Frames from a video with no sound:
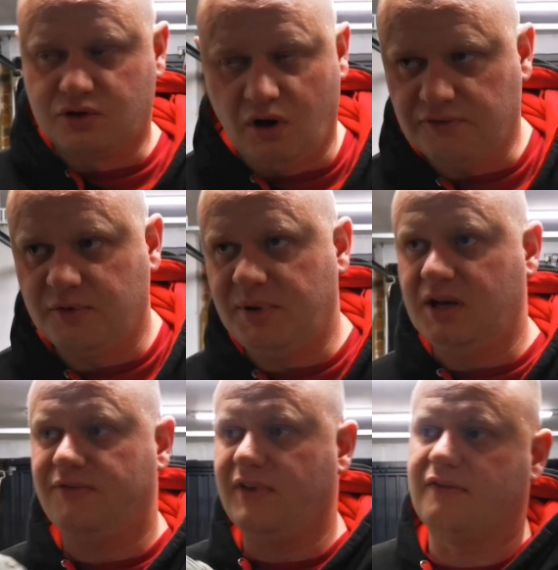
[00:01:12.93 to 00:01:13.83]
God
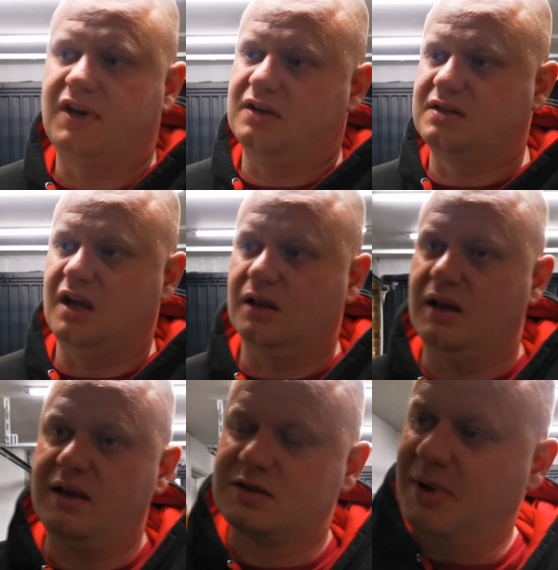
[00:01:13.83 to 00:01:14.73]
forbid if you have an
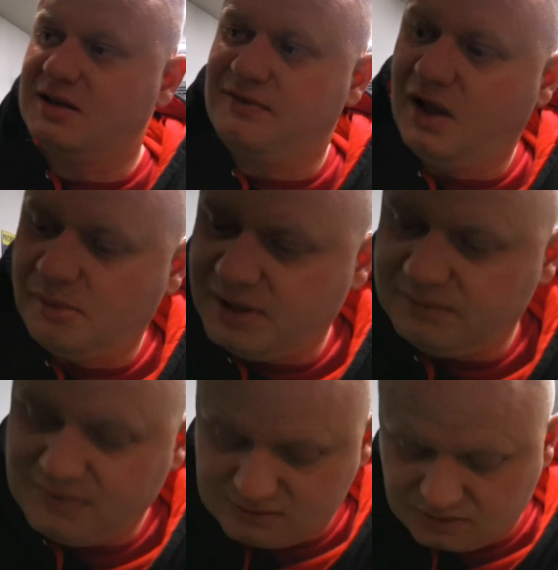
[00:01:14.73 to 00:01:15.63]
external expensive helmet,
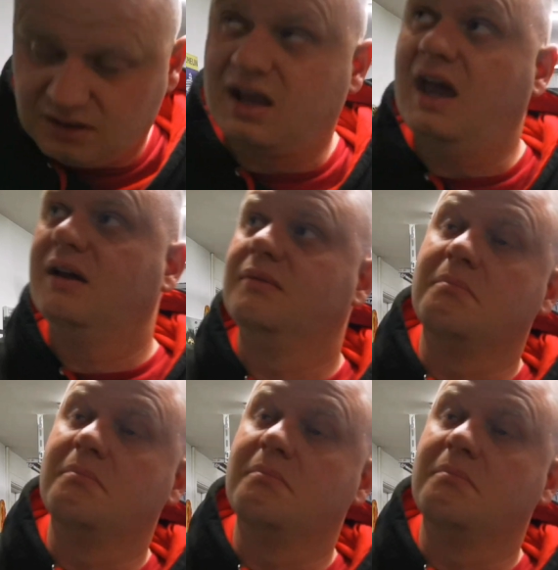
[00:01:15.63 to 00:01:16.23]
it's going to get